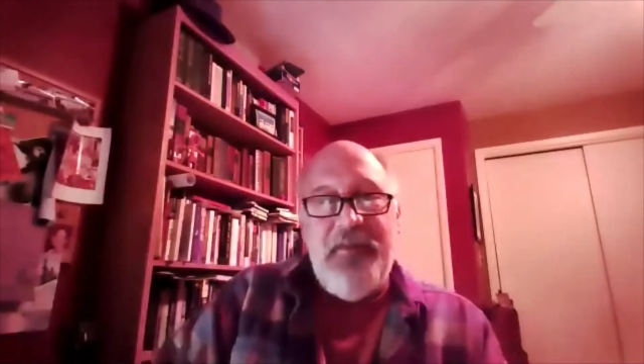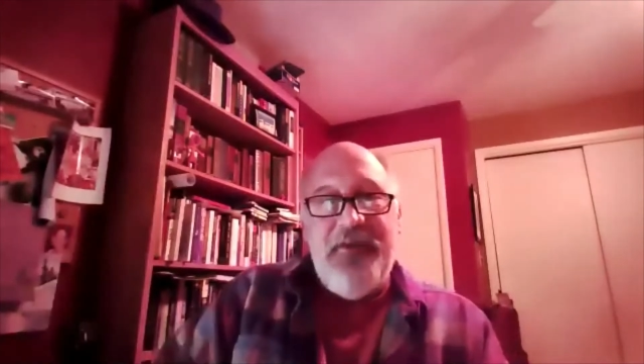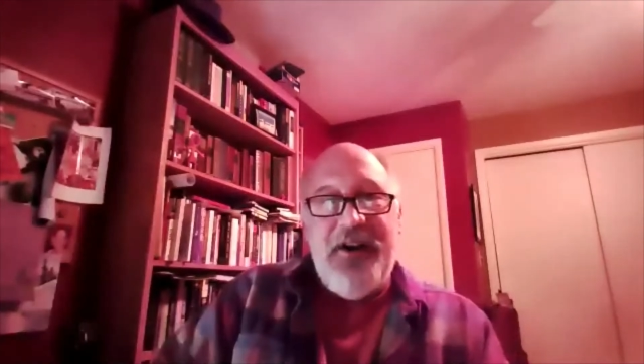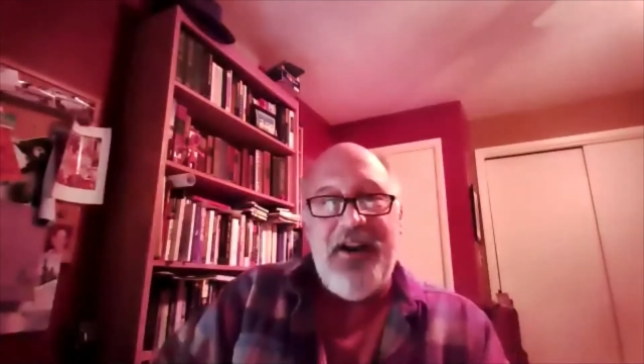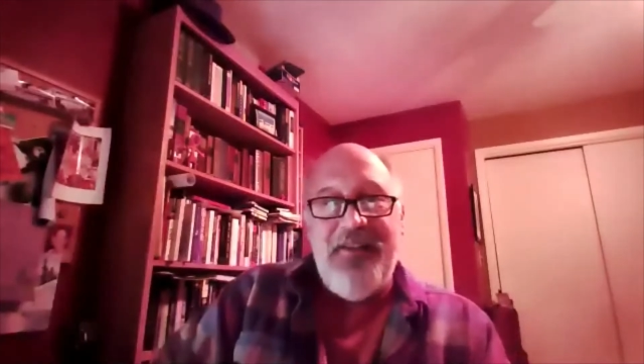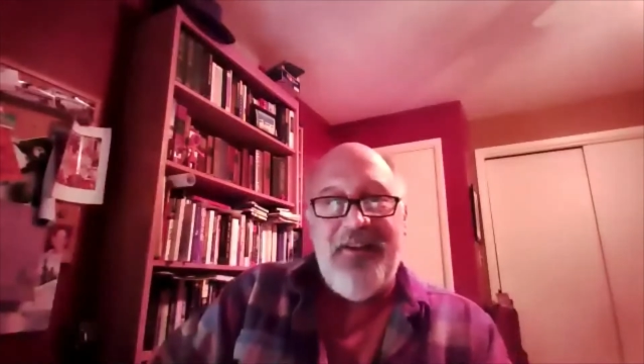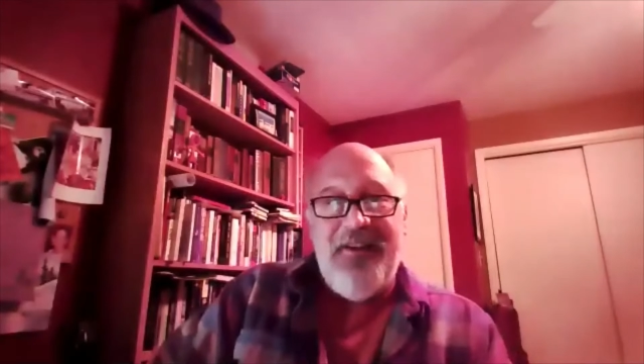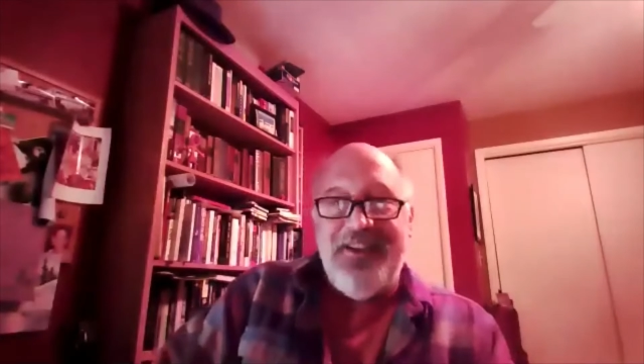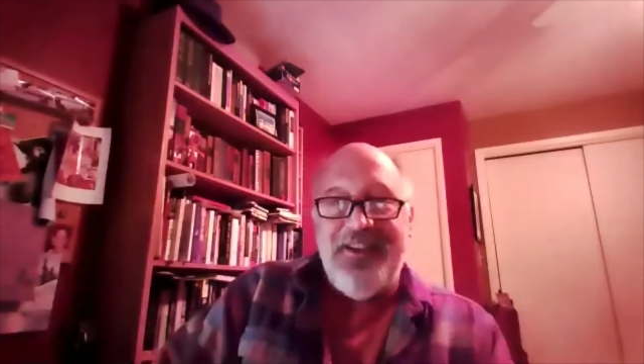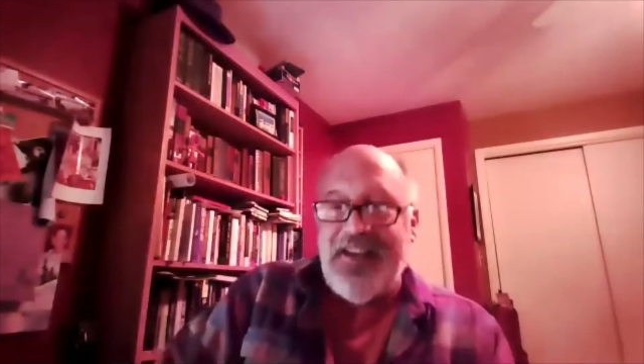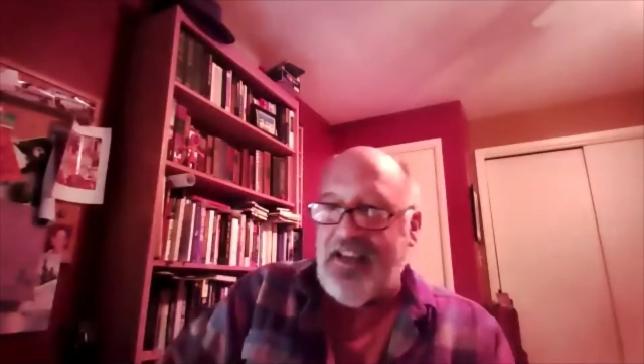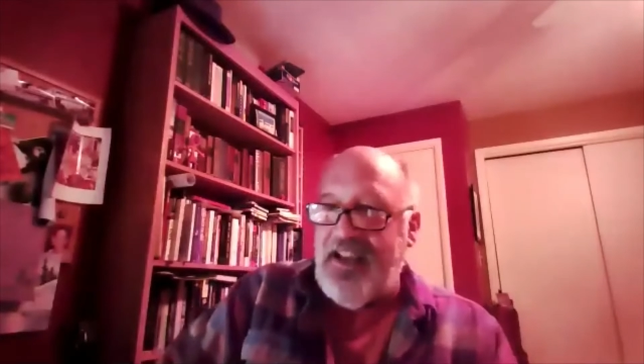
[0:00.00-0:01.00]
but what I thought
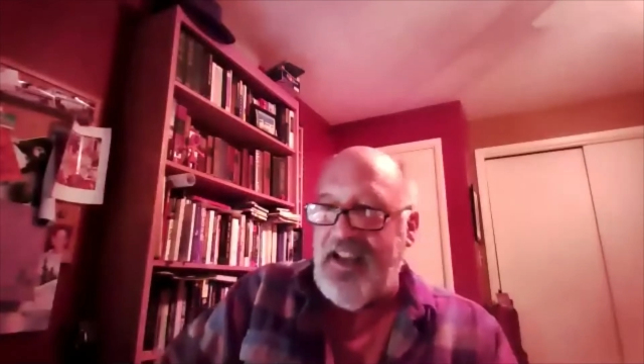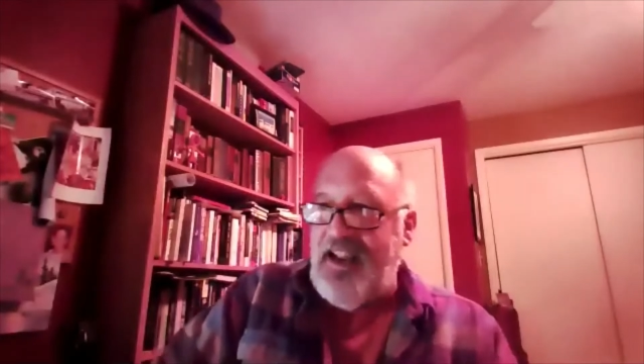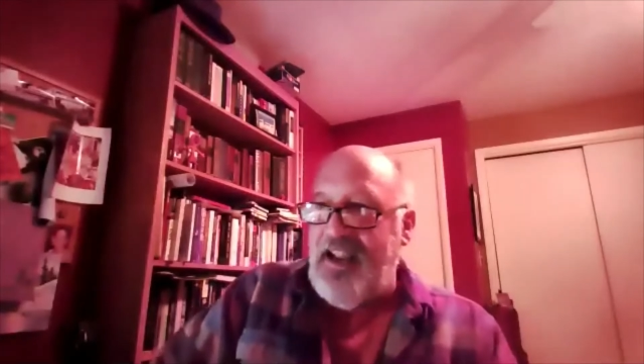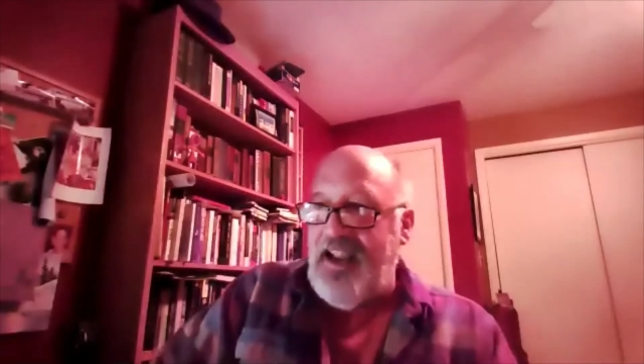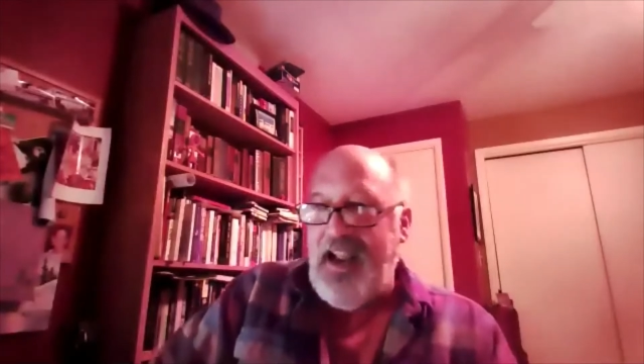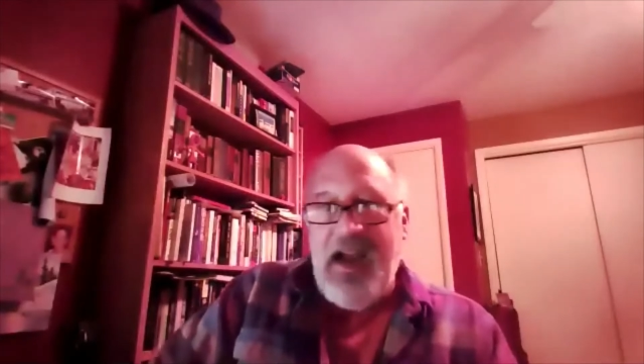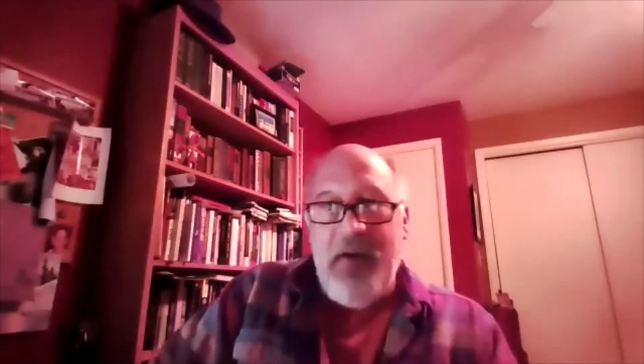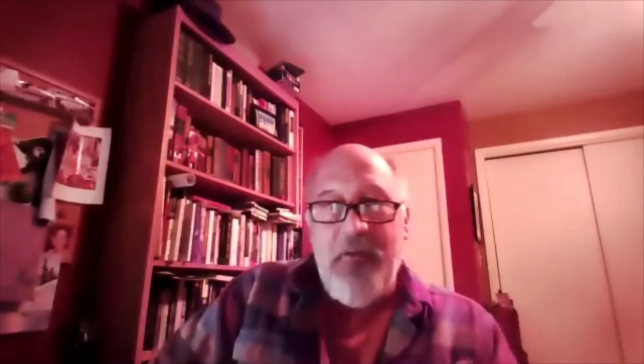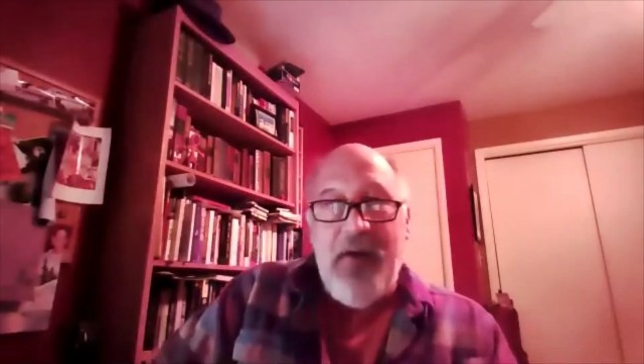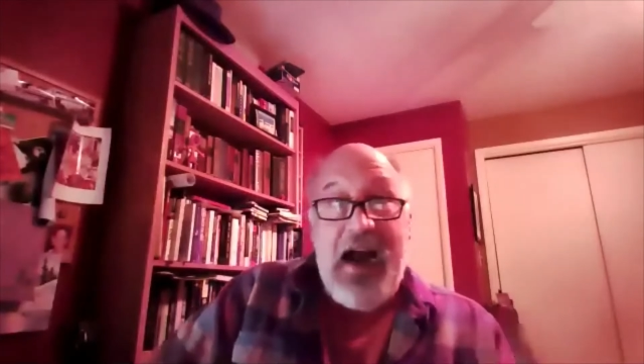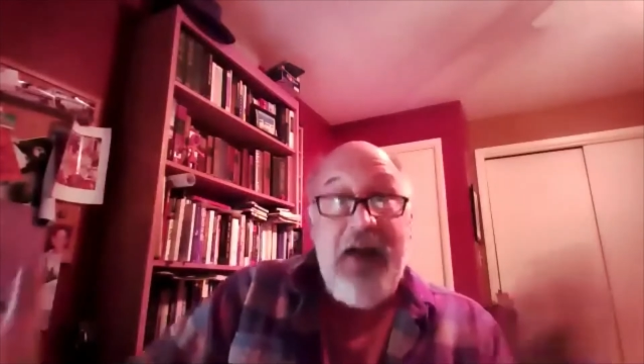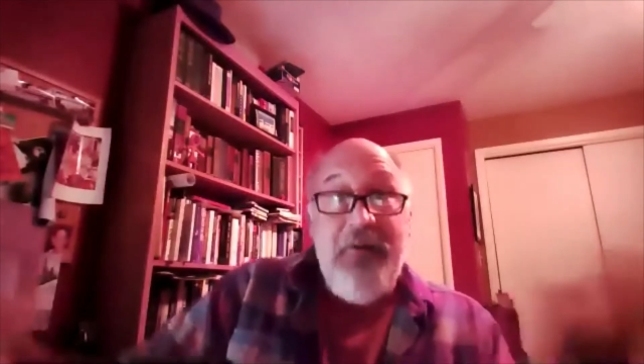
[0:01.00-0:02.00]
was like, I
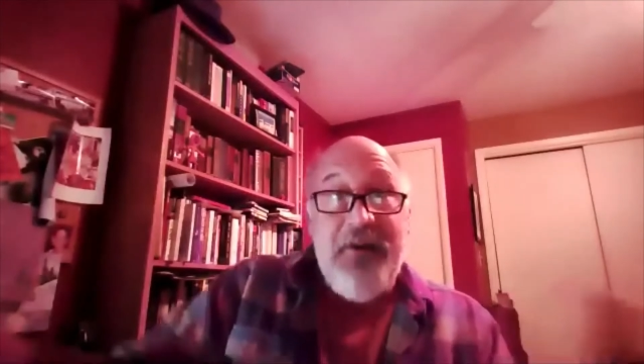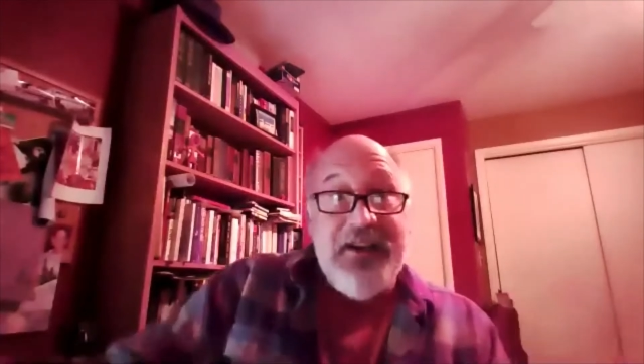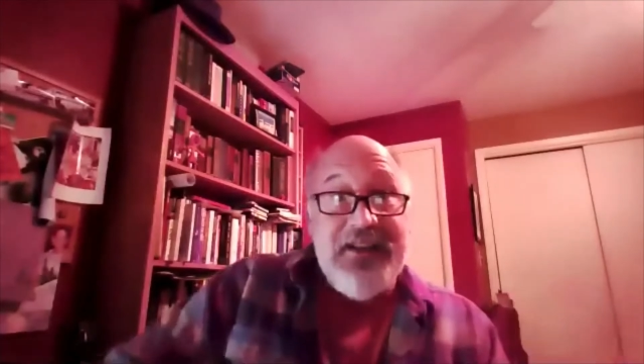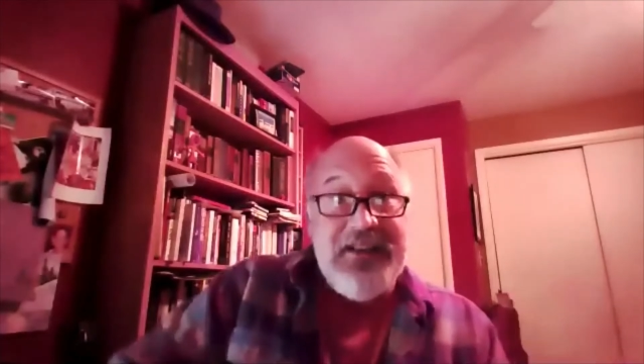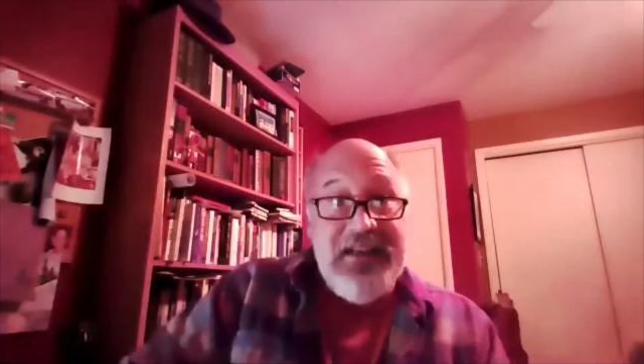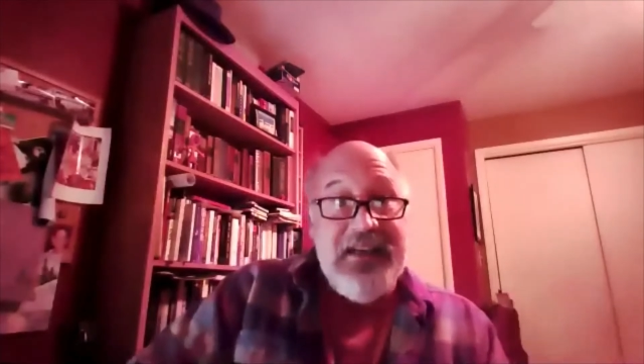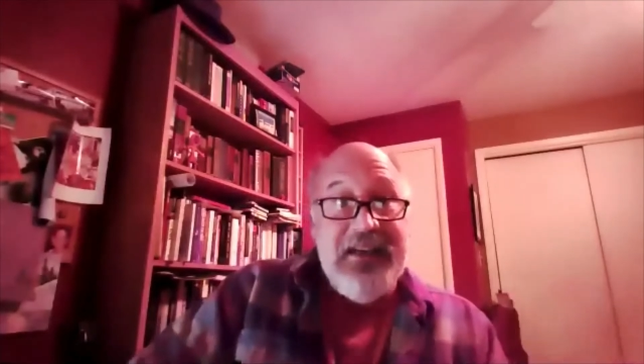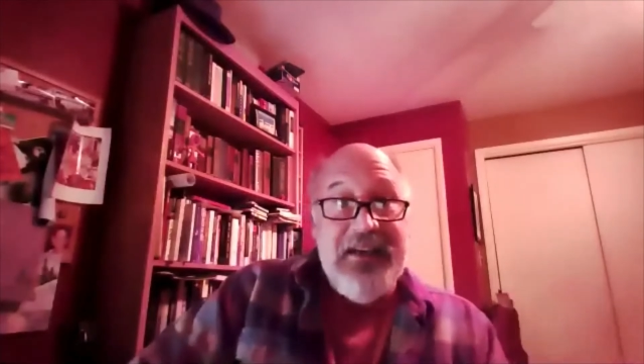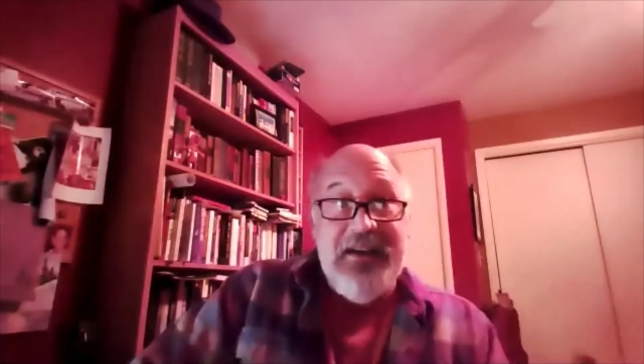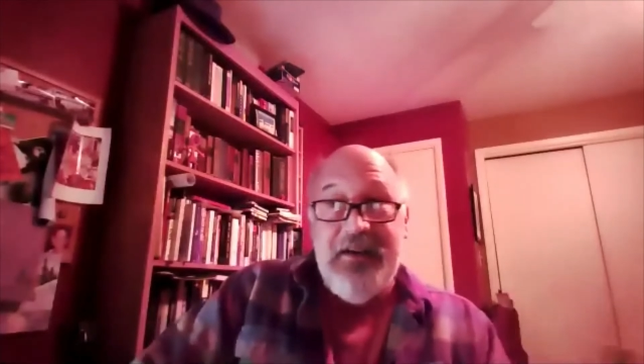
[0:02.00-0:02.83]
want to see